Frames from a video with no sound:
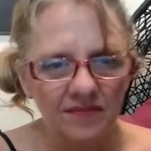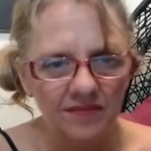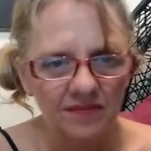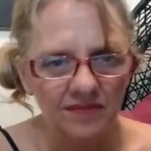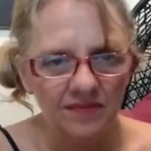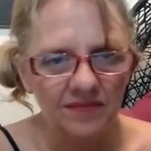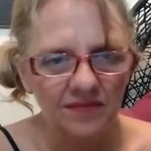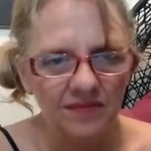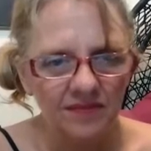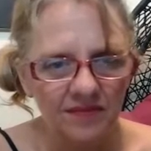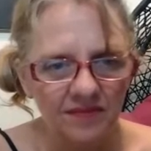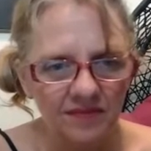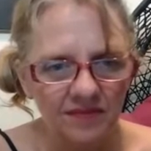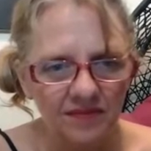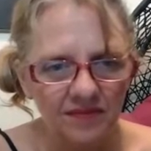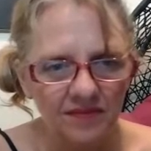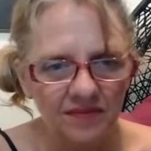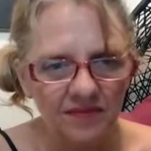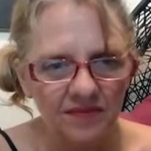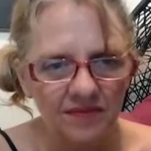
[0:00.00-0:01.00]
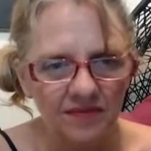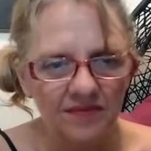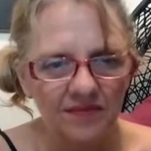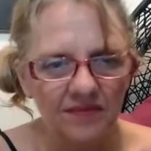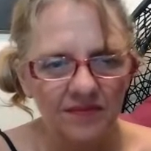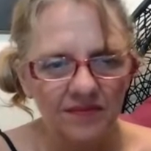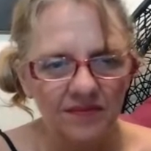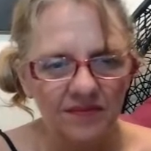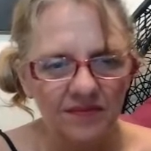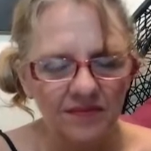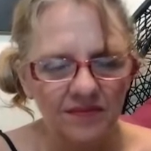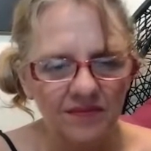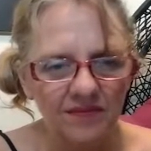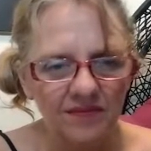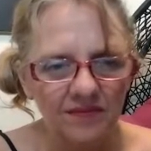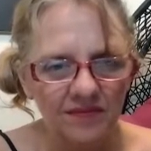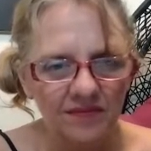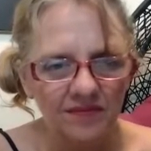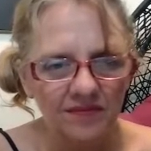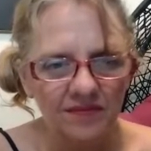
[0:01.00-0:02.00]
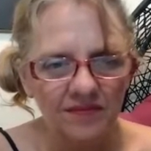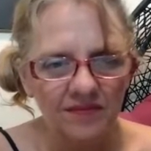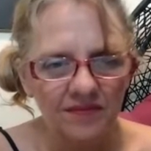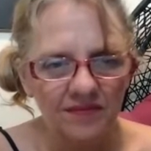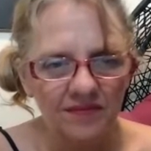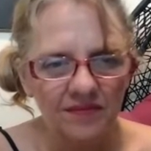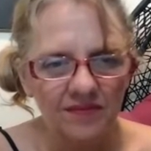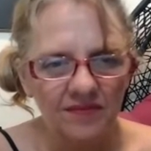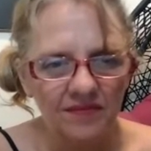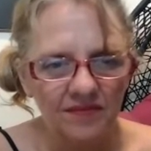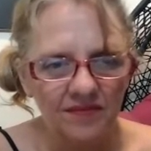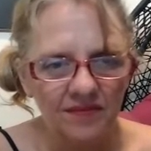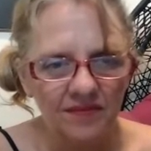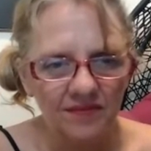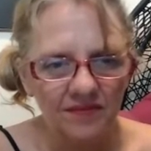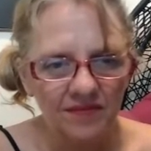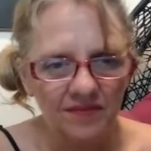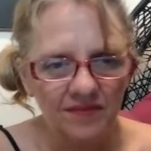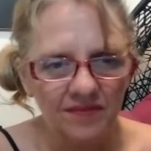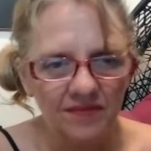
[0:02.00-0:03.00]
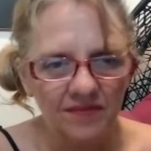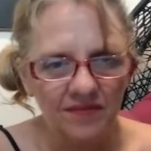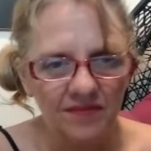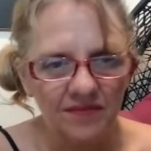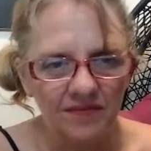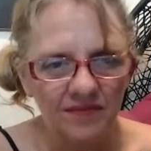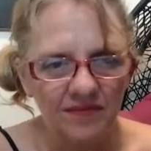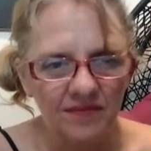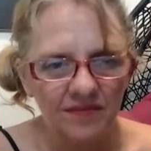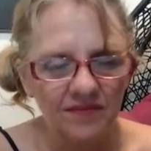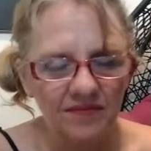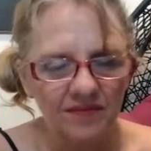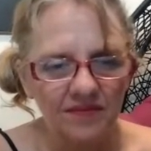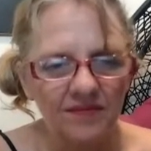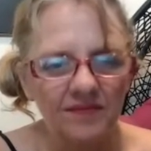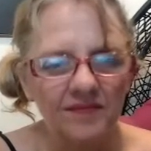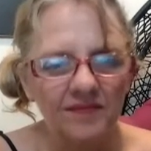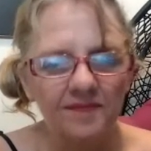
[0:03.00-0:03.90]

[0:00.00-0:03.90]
No words are spoken by the person on screen.